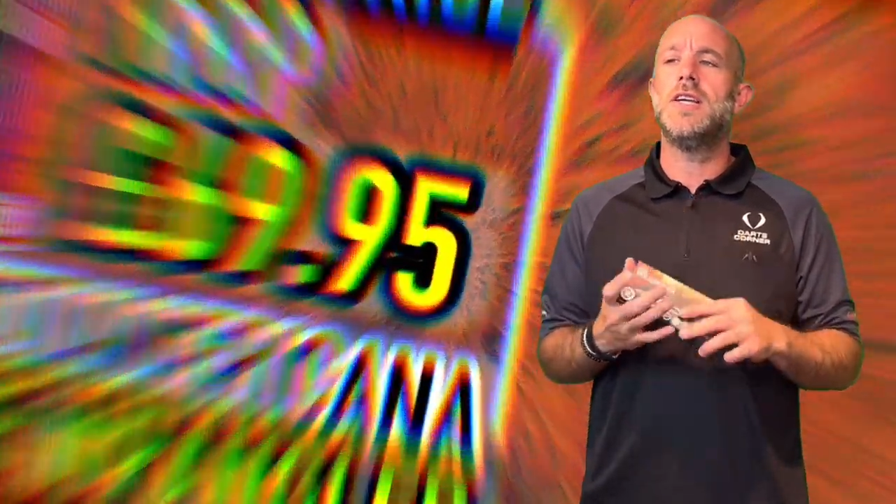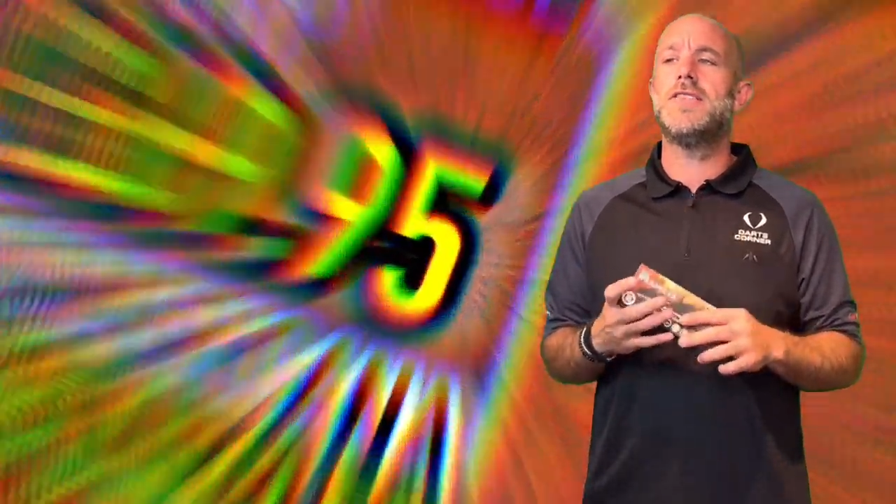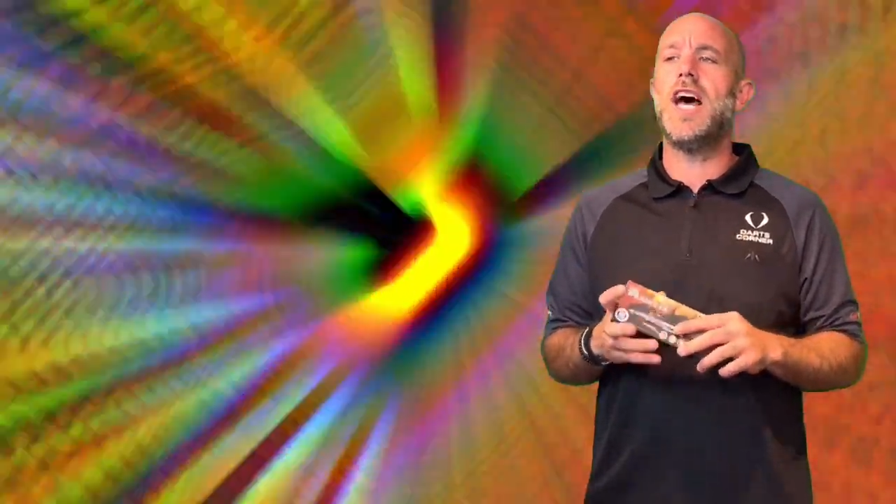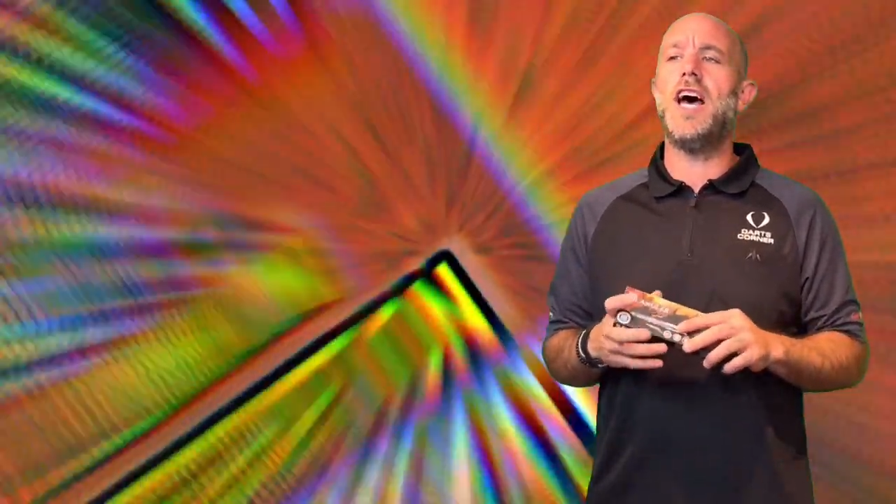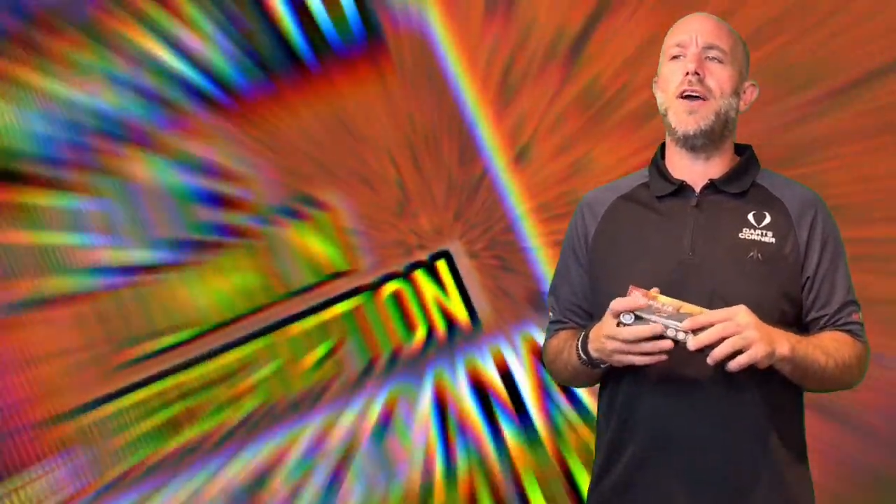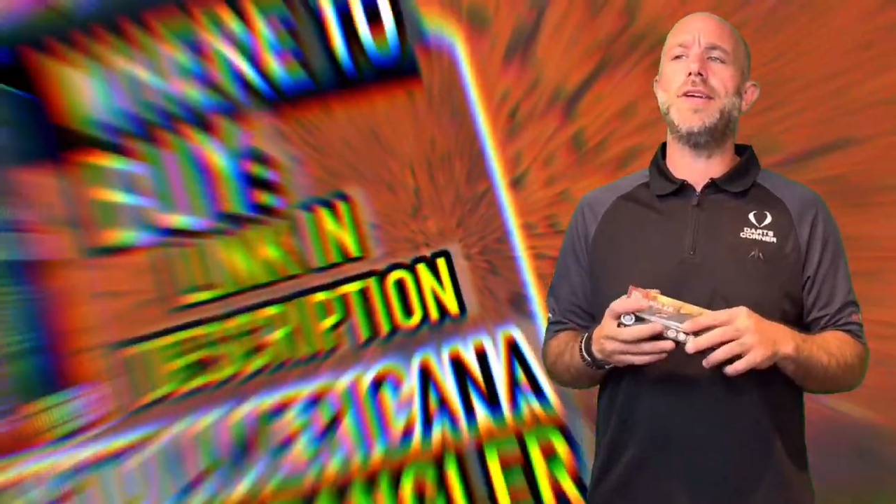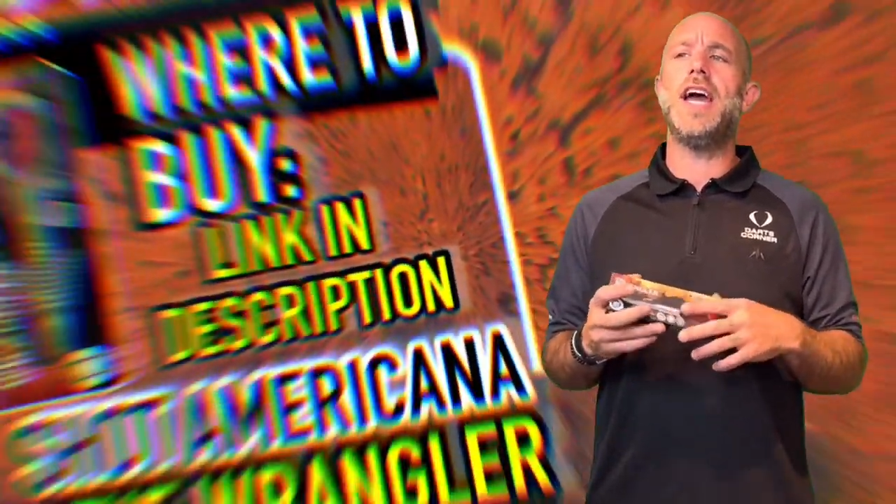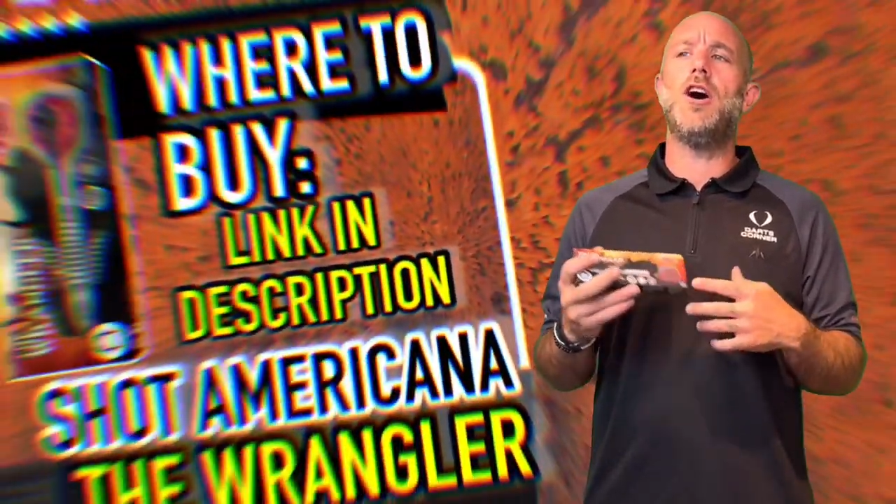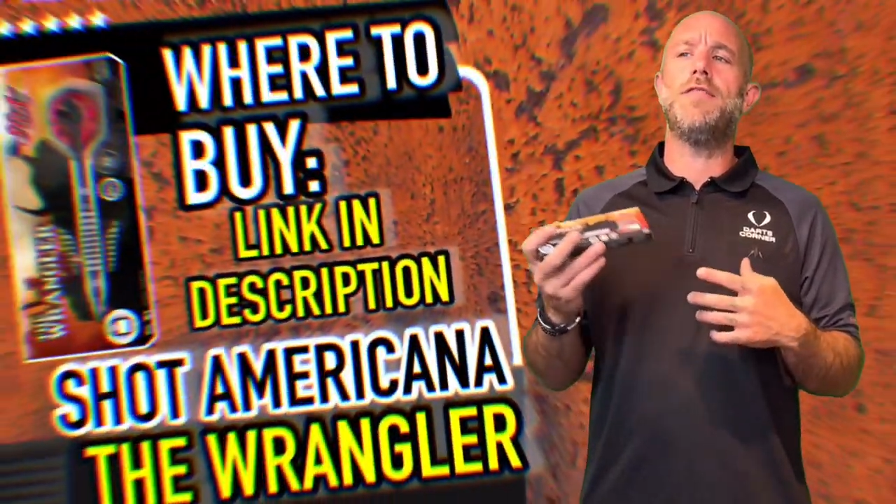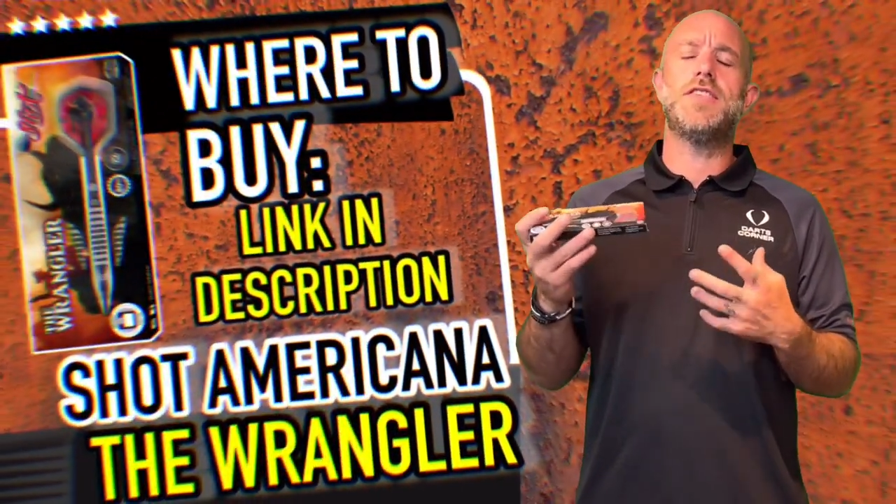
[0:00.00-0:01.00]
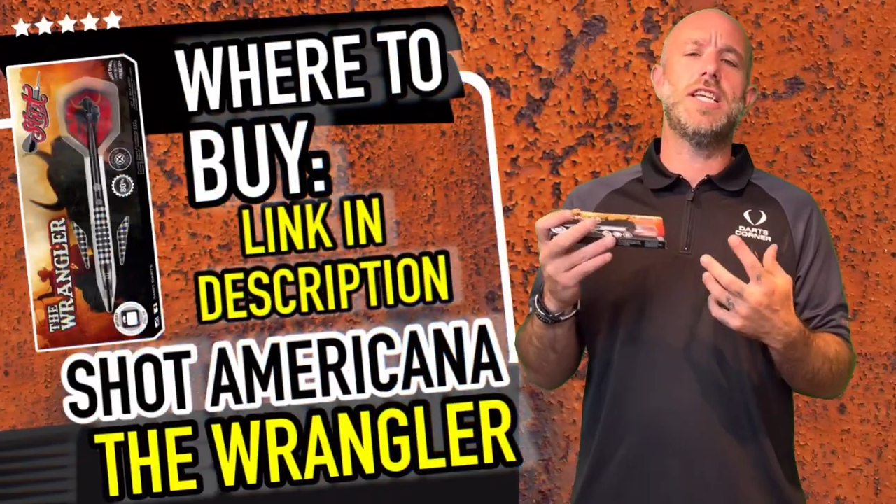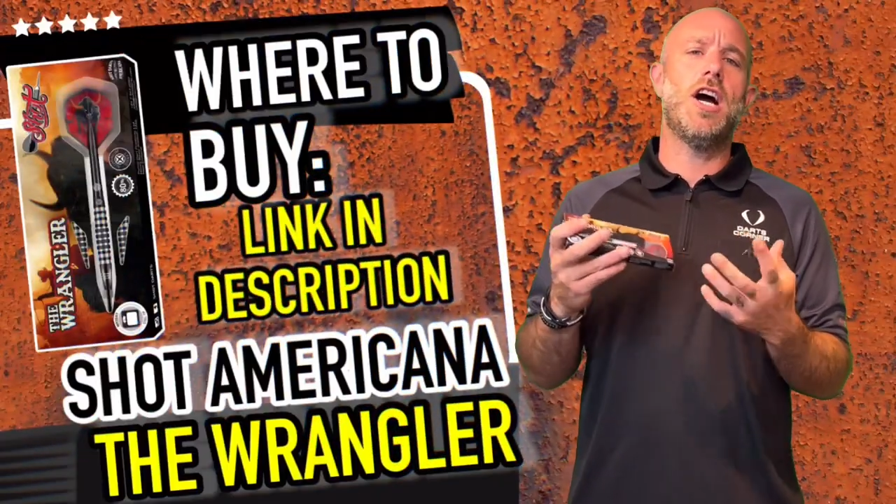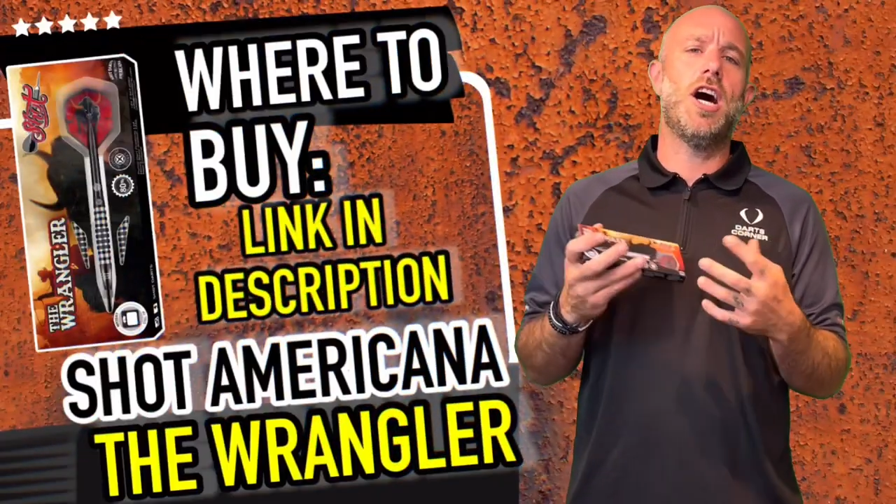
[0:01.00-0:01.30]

So yeah, obviously